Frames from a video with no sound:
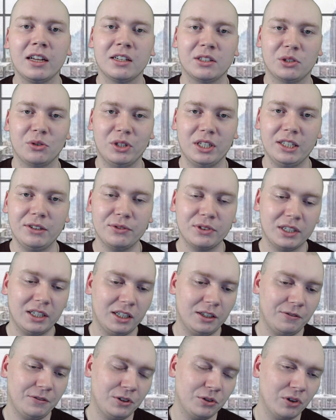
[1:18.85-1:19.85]
So even
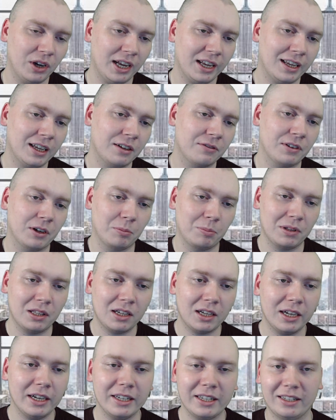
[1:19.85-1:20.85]
if you have
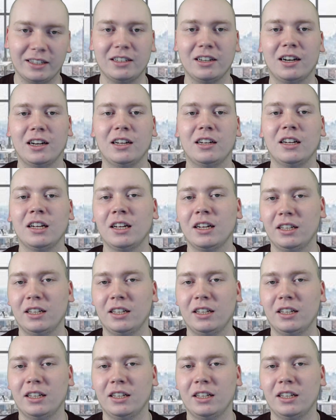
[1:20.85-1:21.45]
applied and got